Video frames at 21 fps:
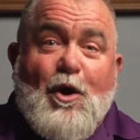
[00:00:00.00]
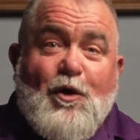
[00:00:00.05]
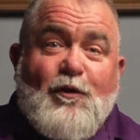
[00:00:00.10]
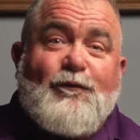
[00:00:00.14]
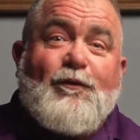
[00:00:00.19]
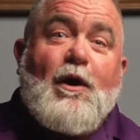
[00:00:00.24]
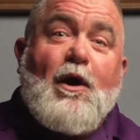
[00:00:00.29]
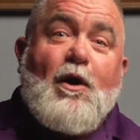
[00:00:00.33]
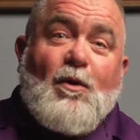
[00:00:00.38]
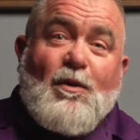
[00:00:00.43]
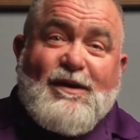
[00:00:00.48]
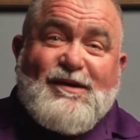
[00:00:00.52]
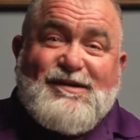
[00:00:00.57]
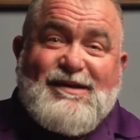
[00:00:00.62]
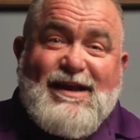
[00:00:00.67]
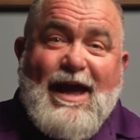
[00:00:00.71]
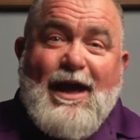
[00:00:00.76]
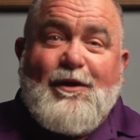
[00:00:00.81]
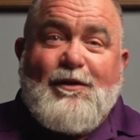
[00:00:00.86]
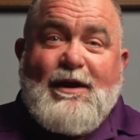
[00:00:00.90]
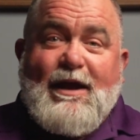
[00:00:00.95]
over Holy
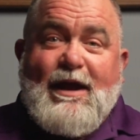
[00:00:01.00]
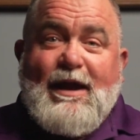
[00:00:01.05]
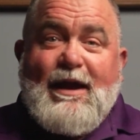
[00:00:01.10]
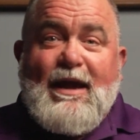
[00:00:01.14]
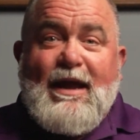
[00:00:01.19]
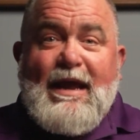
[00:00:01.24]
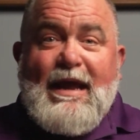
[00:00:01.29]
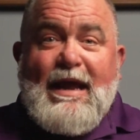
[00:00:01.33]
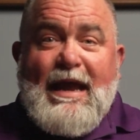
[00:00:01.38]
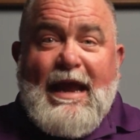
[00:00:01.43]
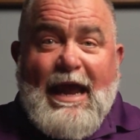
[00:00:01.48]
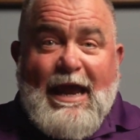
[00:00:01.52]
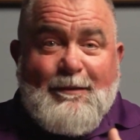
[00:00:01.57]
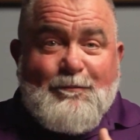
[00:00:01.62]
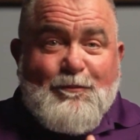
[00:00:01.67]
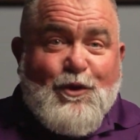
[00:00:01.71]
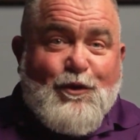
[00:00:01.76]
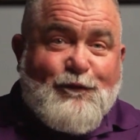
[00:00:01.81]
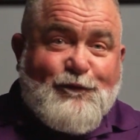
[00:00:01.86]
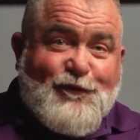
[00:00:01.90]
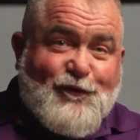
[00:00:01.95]
Saturday and
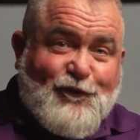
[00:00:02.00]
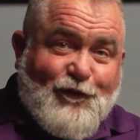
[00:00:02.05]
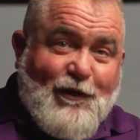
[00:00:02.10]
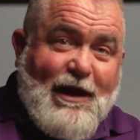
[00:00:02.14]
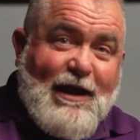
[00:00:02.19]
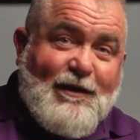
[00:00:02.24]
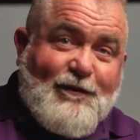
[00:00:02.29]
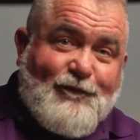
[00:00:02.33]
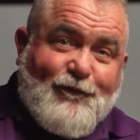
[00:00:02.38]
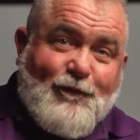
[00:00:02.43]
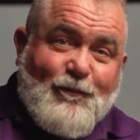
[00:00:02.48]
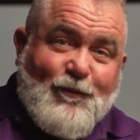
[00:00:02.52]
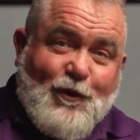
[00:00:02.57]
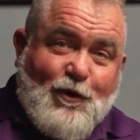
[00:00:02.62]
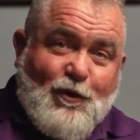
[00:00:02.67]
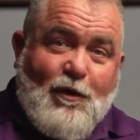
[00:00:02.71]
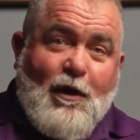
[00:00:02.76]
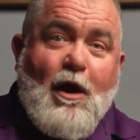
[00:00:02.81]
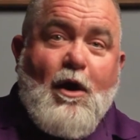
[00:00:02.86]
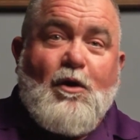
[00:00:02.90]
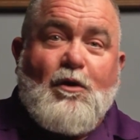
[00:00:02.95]
move straight from the
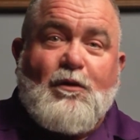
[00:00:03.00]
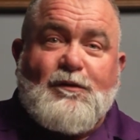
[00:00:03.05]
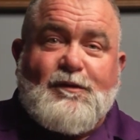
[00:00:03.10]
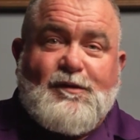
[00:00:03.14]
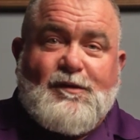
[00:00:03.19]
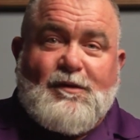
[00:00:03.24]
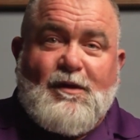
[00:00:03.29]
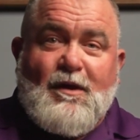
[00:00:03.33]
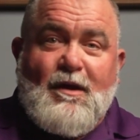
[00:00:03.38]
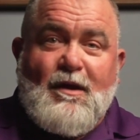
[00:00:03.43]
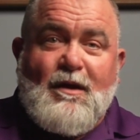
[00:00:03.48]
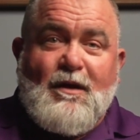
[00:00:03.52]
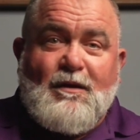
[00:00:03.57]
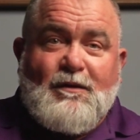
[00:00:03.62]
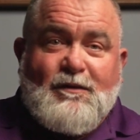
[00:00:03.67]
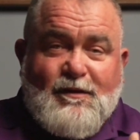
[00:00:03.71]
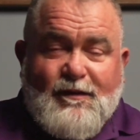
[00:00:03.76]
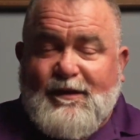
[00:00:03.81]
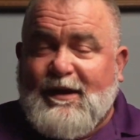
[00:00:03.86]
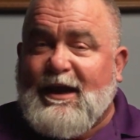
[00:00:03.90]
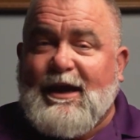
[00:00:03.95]
cross
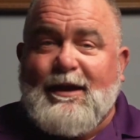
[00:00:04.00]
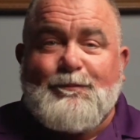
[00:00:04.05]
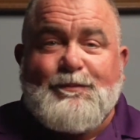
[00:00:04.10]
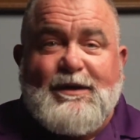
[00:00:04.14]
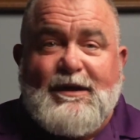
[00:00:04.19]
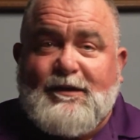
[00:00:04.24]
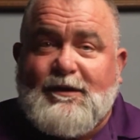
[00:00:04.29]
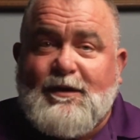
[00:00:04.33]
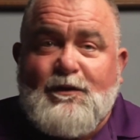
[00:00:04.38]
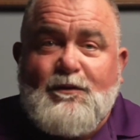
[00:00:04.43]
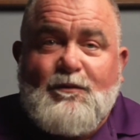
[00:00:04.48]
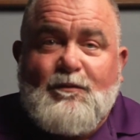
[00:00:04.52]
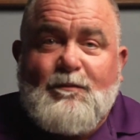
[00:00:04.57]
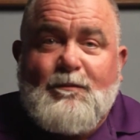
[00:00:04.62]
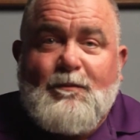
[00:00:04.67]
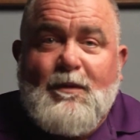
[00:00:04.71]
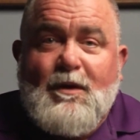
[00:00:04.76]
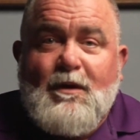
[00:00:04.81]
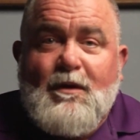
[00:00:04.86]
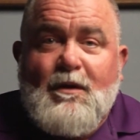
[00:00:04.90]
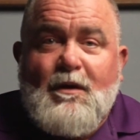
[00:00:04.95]
to the empty tomb.